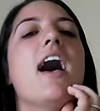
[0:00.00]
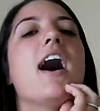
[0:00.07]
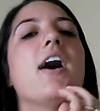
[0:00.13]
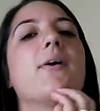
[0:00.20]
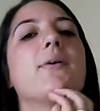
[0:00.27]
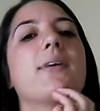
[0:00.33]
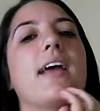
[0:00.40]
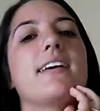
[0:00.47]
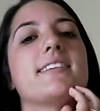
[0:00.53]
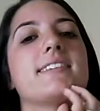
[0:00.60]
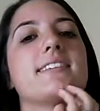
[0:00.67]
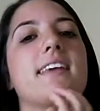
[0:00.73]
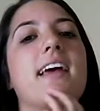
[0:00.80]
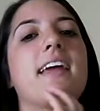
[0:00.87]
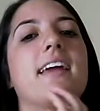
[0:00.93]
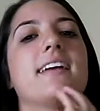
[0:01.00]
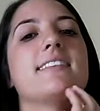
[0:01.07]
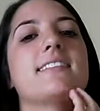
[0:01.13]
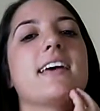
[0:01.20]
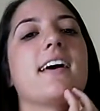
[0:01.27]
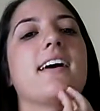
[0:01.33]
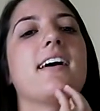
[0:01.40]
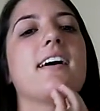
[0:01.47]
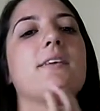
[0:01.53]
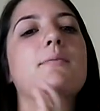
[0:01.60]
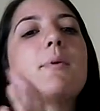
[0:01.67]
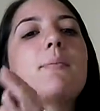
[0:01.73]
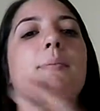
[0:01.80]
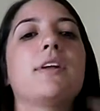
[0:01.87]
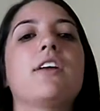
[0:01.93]
Oh yes. And
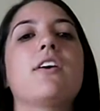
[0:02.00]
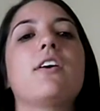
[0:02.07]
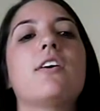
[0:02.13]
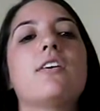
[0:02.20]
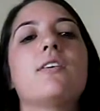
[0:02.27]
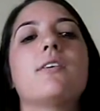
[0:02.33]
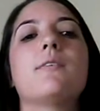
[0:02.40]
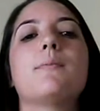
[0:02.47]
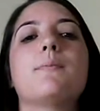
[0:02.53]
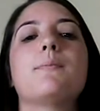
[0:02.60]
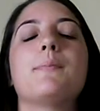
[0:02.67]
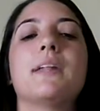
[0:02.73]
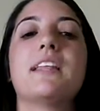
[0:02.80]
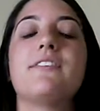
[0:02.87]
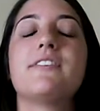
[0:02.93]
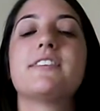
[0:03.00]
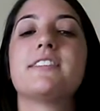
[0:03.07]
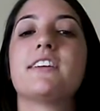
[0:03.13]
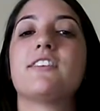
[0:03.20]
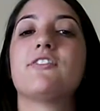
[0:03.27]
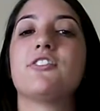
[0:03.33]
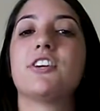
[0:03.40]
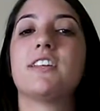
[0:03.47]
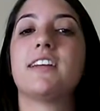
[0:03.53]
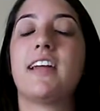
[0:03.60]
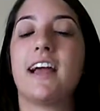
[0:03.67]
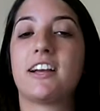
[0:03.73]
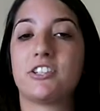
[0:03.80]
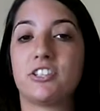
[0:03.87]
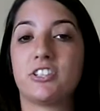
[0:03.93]
but Maleficent really
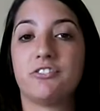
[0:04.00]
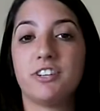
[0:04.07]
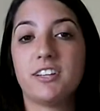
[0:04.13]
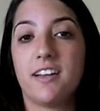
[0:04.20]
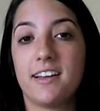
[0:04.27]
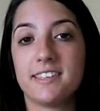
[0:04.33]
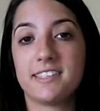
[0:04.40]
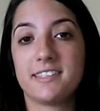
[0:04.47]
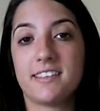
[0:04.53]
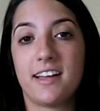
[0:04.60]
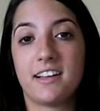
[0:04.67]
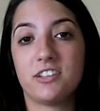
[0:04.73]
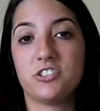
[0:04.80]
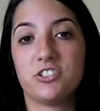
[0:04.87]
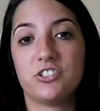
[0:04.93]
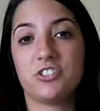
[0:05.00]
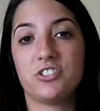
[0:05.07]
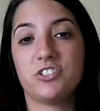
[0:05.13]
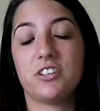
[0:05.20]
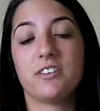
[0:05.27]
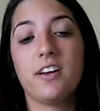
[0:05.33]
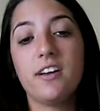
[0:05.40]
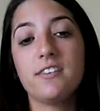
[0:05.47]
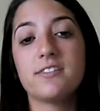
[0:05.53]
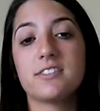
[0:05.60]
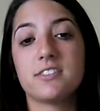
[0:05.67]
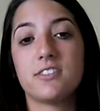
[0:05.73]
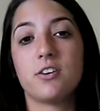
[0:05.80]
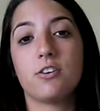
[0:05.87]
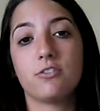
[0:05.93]
actually realizes that she loves
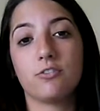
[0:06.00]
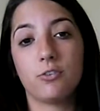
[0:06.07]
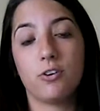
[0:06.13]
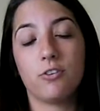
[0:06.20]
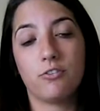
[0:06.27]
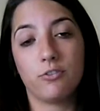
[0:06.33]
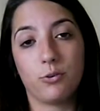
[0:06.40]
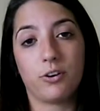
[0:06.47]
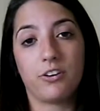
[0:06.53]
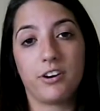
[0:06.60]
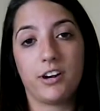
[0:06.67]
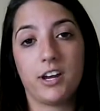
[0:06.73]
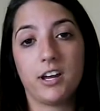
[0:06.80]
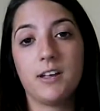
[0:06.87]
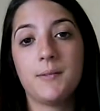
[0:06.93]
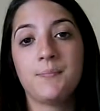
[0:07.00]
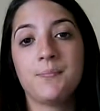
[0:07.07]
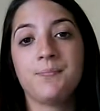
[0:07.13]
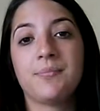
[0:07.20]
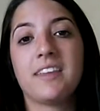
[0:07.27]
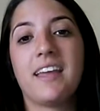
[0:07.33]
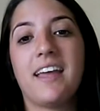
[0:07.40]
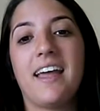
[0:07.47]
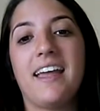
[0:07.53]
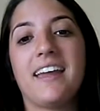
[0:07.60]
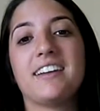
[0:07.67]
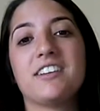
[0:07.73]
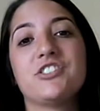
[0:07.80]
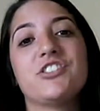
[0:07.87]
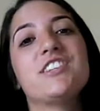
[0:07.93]
Aurora,
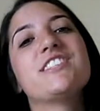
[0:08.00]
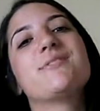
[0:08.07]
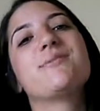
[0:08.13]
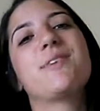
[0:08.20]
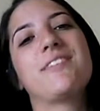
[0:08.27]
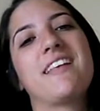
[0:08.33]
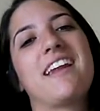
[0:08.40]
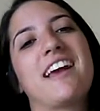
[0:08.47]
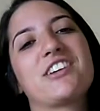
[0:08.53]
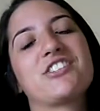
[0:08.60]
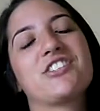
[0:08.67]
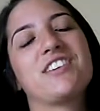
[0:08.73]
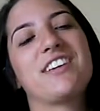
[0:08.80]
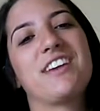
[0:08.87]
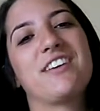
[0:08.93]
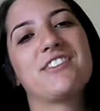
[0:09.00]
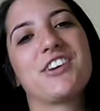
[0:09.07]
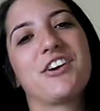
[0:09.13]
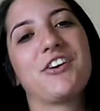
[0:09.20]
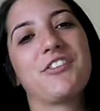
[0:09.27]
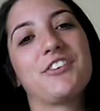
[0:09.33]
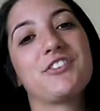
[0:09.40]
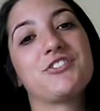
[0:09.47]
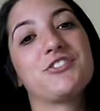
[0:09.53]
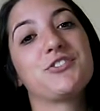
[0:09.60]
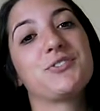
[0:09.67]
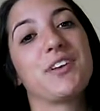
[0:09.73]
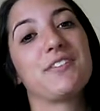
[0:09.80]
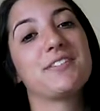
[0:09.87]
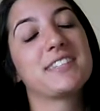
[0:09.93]
and she's the one that actually gives her the true
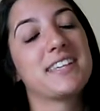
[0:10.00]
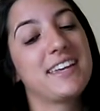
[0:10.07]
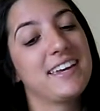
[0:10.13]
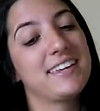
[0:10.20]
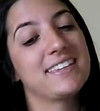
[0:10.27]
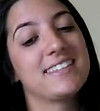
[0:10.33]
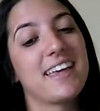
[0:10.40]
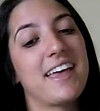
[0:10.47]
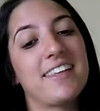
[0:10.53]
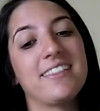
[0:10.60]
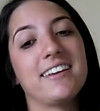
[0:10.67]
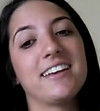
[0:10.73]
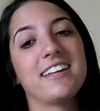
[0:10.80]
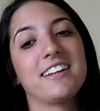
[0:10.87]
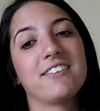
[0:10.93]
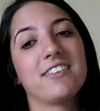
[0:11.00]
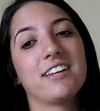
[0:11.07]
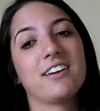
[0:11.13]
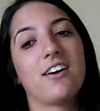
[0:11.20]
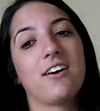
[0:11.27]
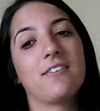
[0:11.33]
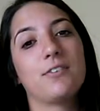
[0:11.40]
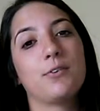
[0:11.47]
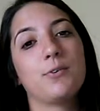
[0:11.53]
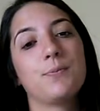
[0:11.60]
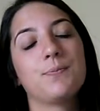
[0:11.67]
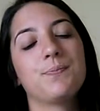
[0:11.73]
love's kiss at the end of the novel.